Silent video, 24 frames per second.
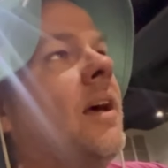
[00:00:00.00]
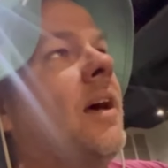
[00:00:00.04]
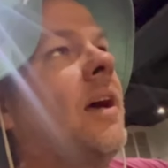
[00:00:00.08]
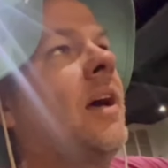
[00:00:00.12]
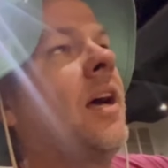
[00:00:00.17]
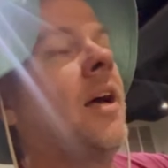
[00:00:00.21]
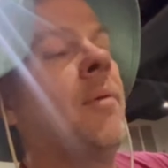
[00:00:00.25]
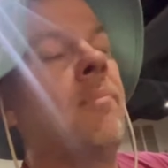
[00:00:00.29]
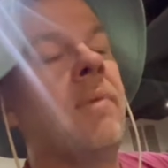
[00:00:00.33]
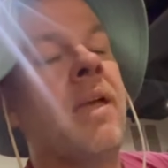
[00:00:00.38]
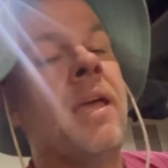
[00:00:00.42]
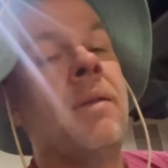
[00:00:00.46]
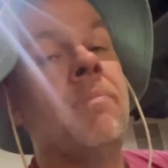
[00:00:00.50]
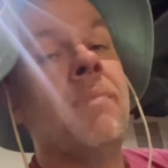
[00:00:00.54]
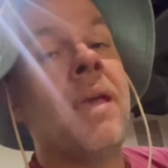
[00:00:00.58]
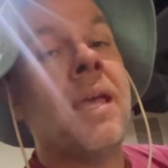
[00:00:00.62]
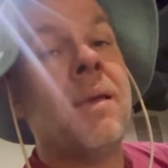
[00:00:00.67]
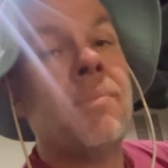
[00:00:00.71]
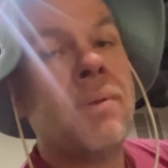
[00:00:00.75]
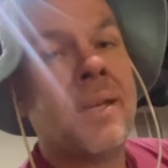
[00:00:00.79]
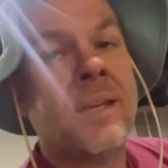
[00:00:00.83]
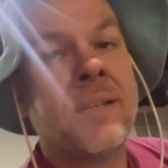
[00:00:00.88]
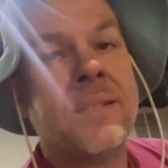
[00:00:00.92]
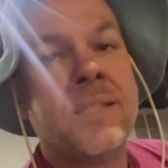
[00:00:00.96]
And
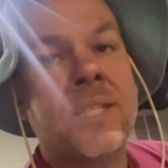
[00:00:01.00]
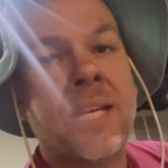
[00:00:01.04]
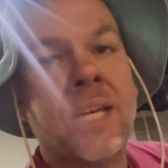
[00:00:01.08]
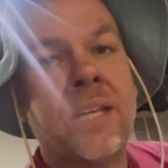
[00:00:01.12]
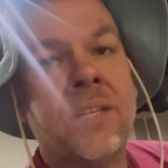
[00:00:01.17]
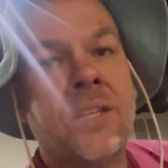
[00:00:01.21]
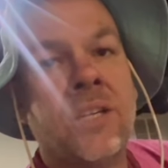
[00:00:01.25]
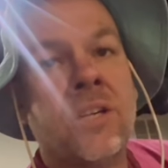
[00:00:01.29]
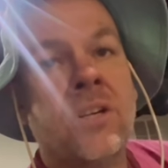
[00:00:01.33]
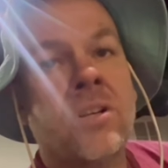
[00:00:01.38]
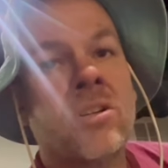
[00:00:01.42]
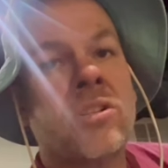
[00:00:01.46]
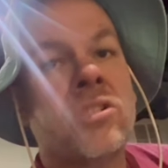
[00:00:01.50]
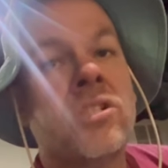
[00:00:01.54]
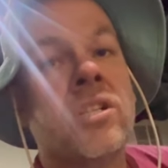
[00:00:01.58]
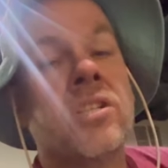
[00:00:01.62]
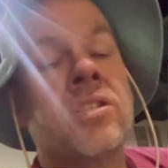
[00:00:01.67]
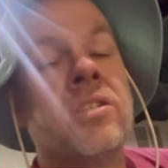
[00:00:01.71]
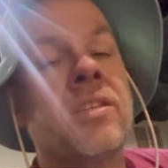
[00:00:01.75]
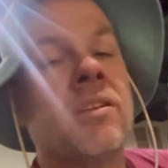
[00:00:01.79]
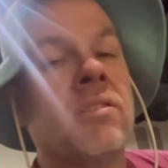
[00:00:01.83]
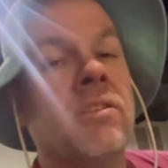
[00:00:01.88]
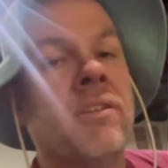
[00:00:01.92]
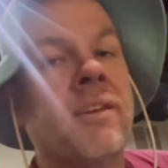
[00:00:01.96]
maybe in 10 years,
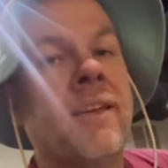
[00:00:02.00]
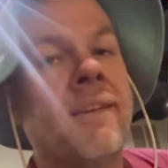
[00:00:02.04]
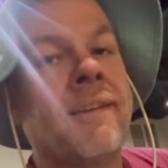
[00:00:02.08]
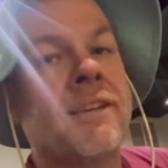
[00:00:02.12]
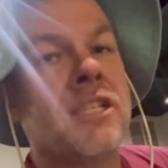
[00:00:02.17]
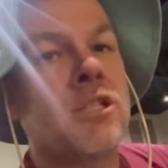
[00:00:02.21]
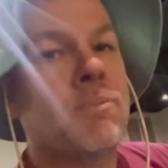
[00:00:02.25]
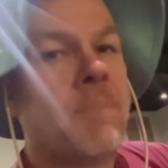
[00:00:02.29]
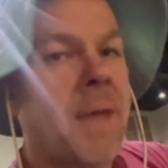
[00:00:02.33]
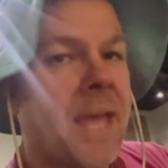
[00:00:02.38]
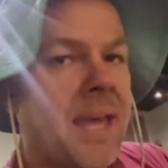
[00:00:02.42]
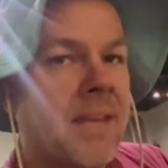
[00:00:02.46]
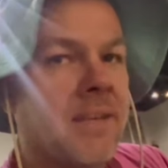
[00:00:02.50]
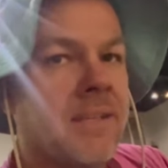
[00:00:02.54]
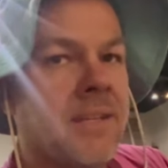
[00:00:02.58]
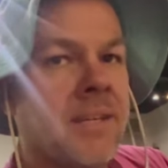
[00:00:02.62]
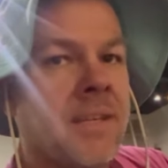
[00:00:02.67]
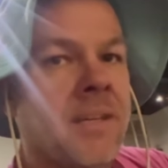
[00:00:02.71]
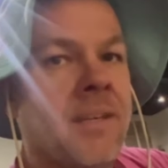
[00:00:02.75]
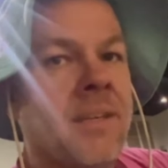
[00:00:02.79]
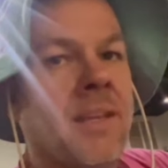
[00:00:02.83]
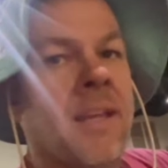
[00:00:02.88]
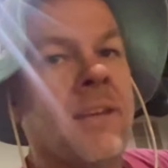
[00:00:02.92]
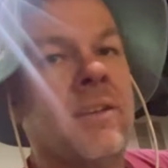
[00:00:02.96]
this thing will get
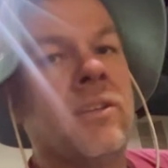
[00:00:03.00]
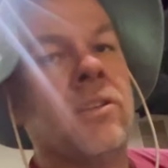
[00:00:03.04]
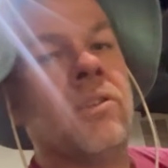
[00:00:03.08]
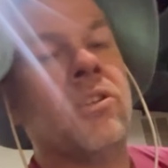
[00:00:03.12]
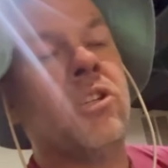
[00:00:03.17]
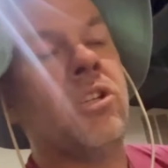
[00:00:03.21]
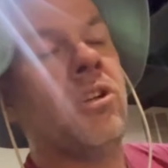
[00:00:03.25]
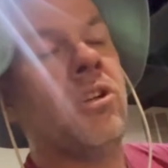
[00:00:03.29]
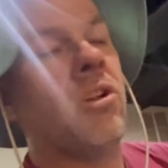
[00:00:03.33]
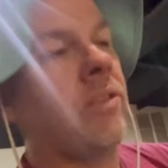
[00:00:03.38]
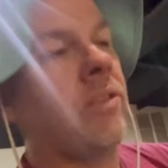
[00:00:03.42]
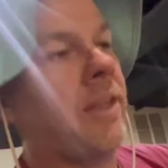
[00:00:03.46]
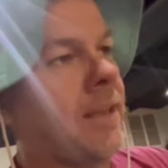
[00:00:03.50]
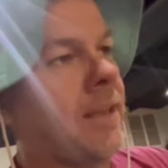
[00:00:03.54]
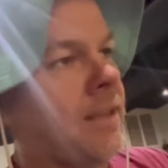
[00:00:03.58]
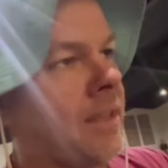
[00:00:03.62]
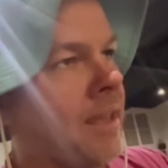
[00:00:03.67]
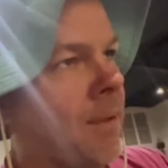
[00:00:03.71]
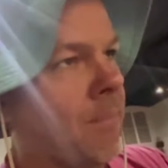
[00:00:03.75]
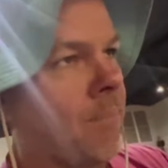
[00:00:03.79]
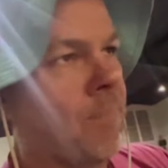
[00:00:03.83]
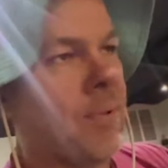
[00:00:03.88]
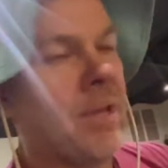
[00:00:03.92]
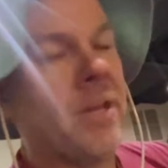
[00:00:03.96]
expanded and, you know, like
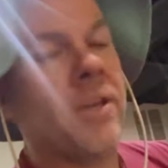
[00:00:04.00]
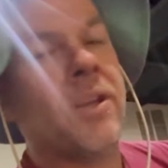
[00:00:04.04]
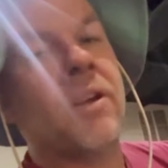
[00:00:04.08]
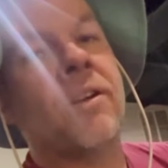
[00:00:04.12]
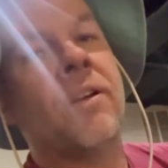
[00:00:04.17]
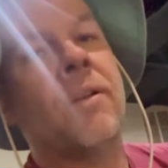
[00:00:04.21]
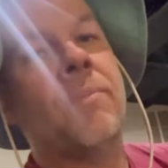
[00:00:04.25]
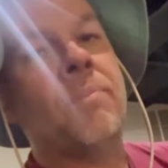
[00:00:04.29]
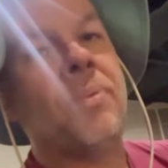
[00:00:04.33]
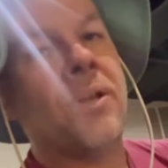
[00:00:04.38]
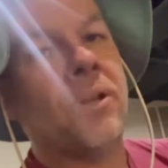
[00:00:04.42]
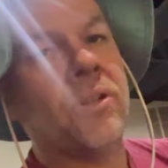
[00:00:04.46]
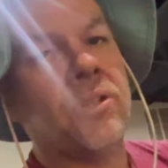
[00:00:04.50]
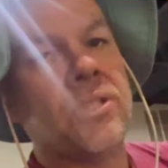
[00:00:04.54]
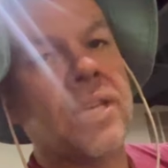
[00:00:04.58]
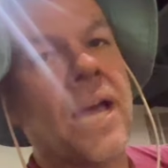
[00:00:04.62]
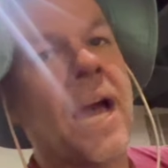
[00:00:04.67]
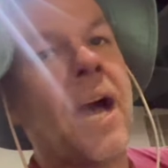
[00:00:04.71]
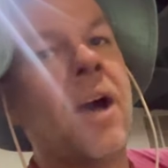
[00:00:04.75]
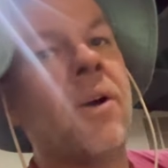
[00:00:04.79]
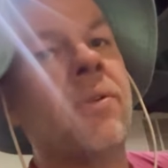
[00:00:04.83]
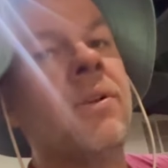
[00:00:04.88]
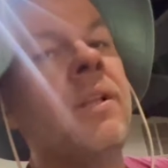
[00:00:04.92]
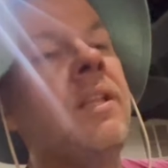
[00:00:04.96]
get bigger and built
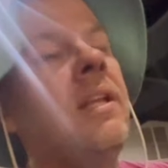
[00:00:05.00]
out